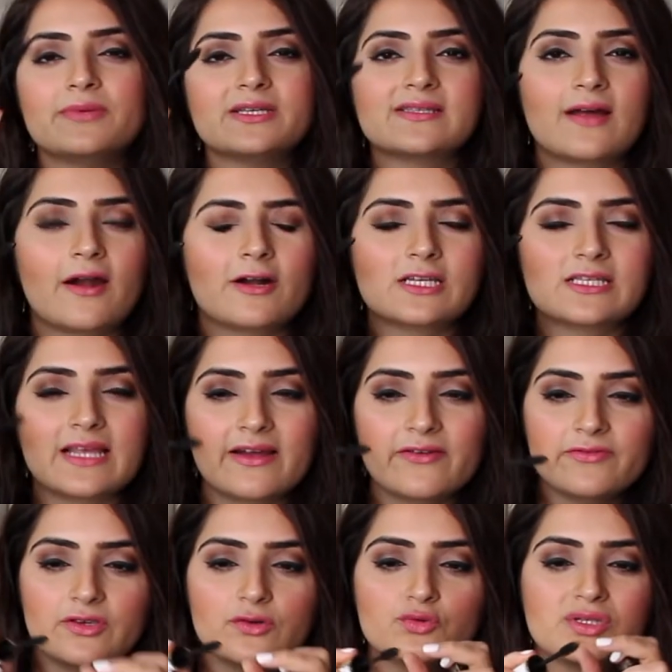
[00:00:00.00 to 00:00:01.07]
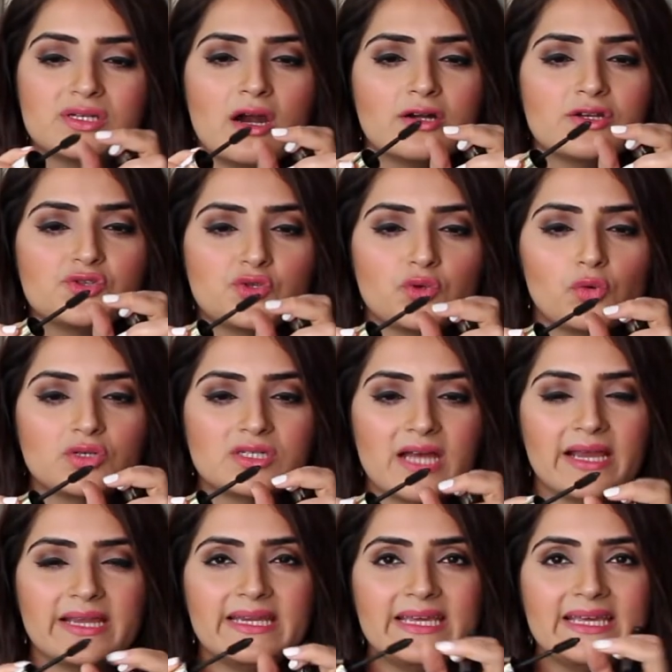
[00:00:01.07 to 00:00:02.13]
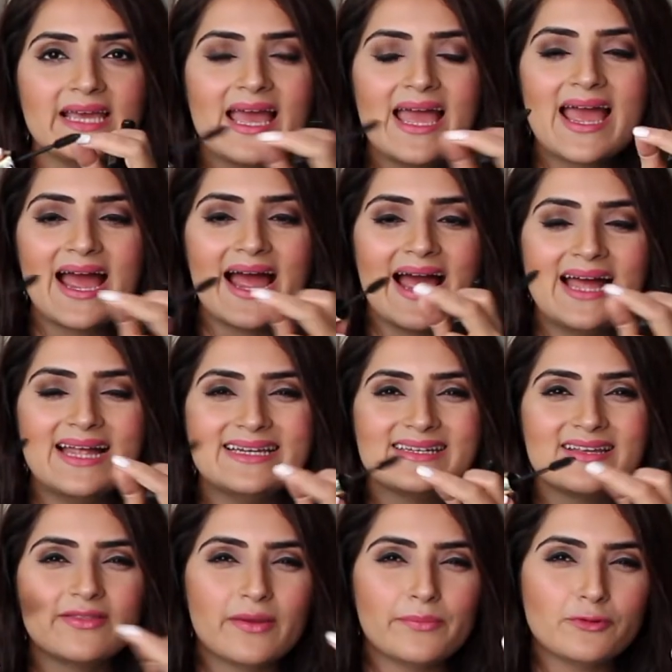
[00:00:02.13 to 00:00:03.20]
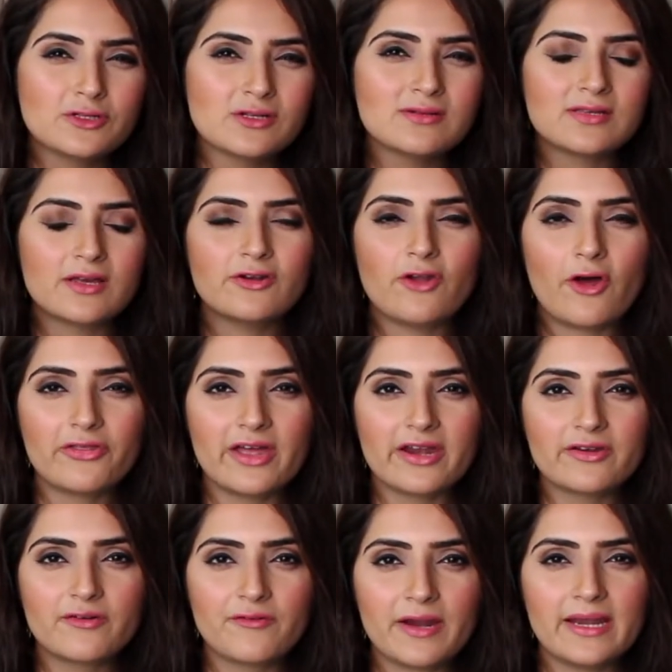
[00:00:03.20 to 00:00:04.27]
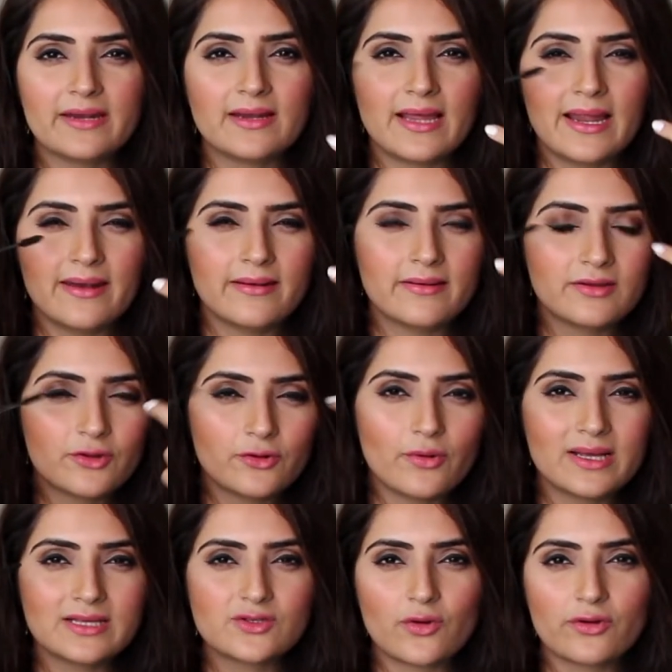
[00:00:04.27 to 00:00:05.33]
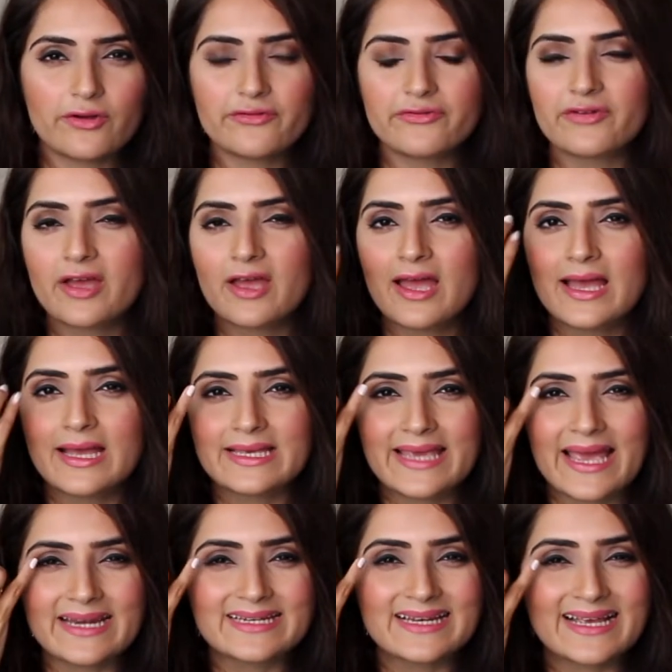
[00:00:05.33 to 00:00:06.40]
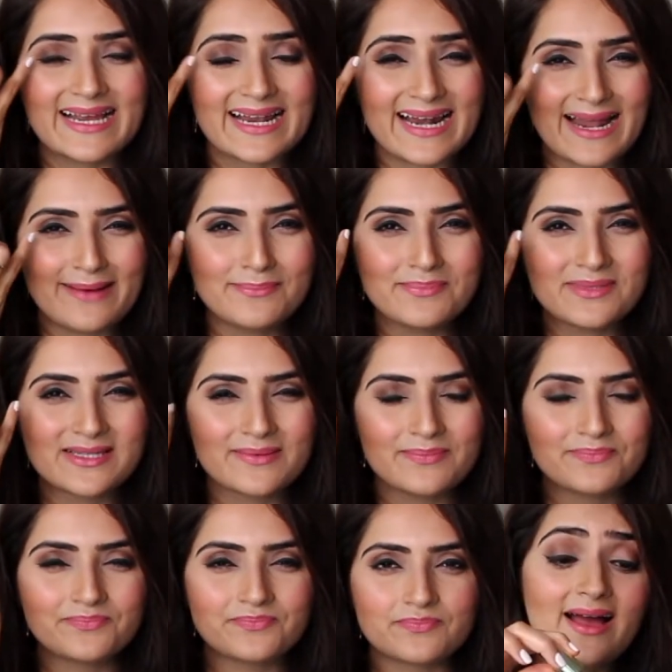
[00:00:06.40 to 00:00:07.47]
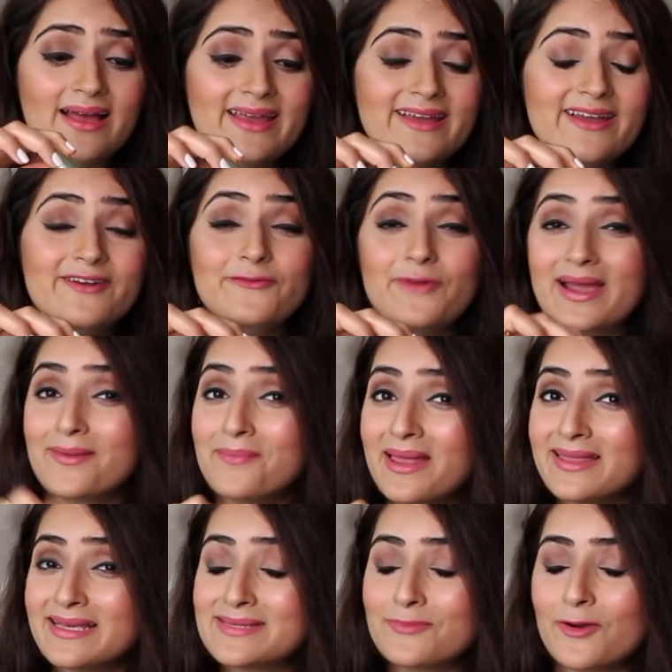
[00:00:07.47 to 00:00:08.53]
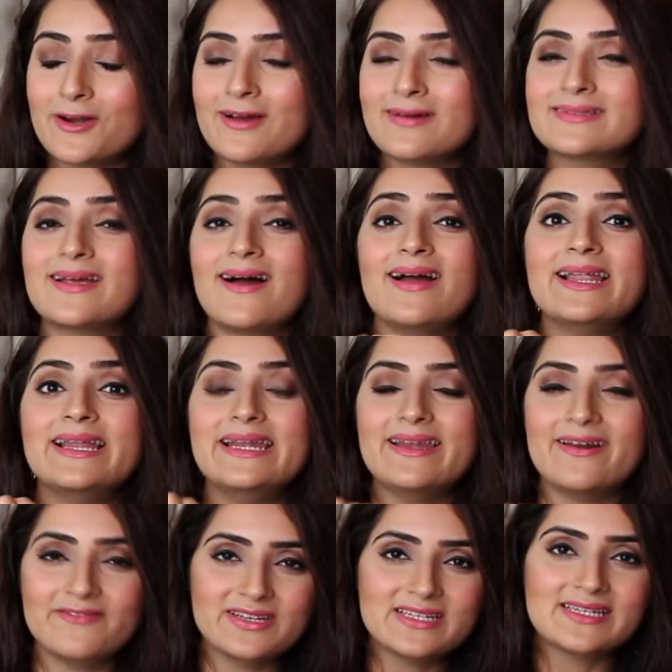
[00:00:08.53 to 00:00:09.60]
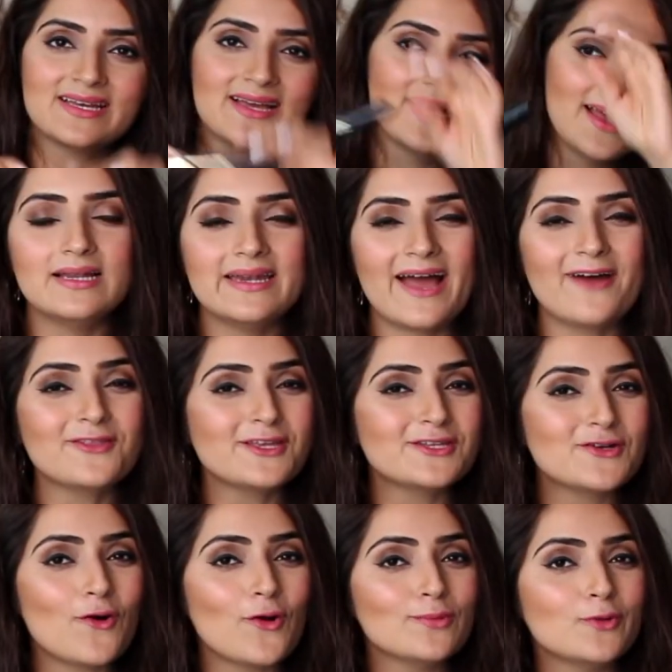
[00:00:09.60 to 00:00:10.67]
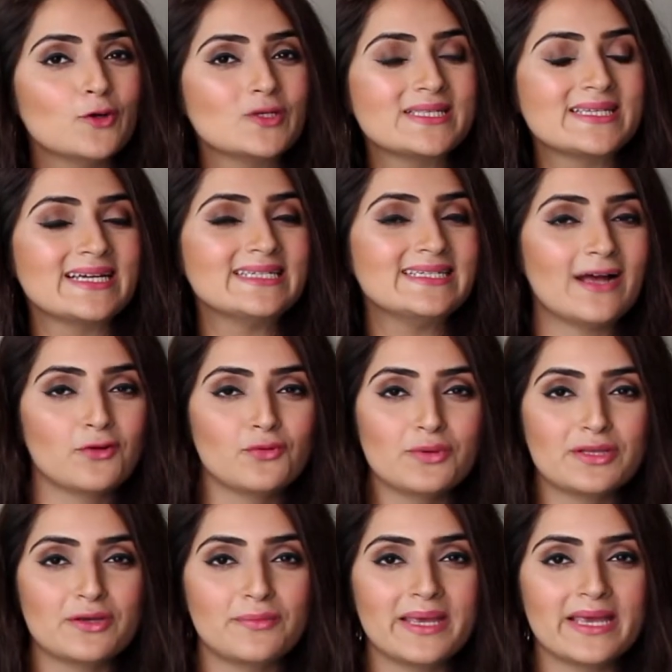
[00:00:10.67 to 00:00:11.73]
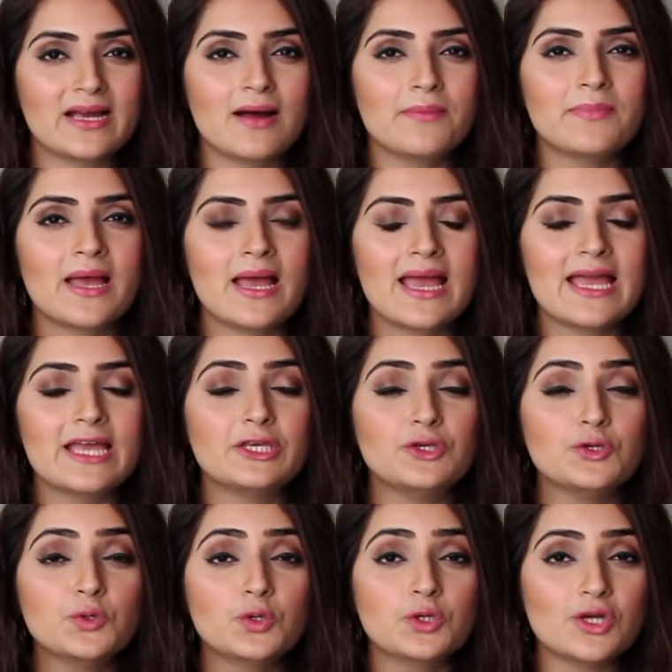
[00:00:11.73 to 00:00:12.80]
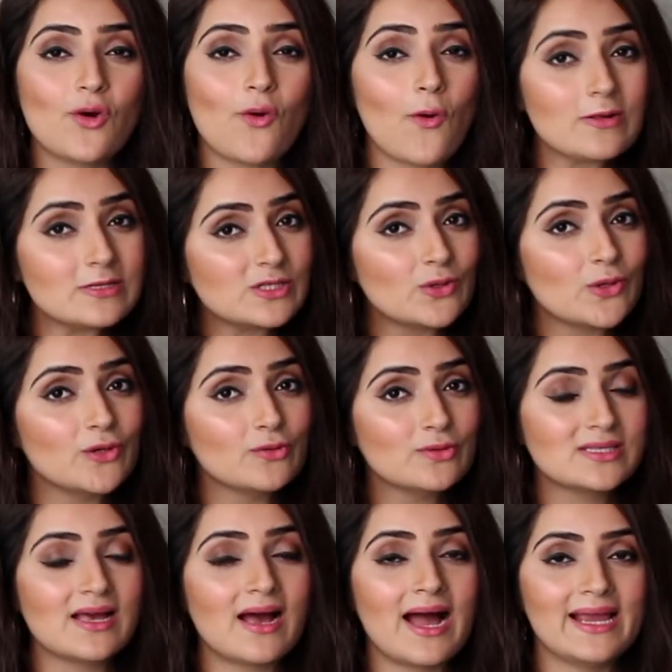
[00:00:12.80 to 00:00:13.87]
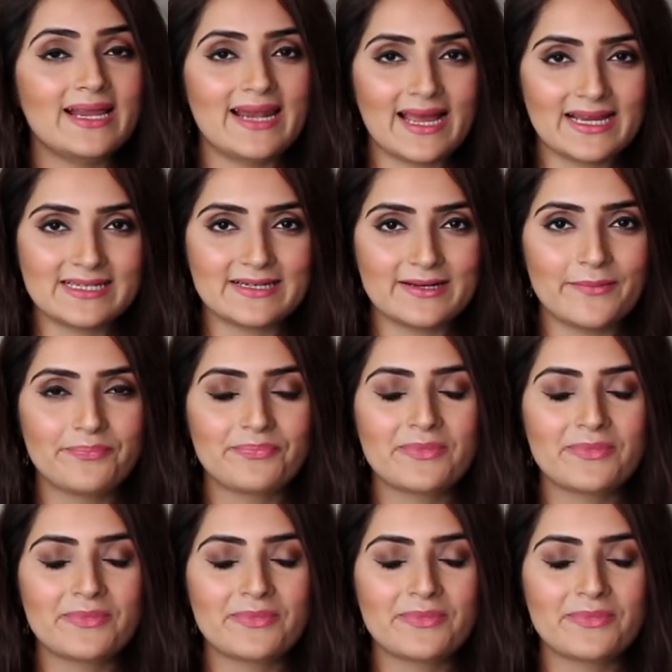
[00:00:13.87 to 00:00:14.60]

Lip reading: mascaras that I've used are so tiny and the bristles are not that great, and you know, I sort of get clumps. I recommend this product. I love it. Now that you're almost done with your makeup, you could also use a highlighter.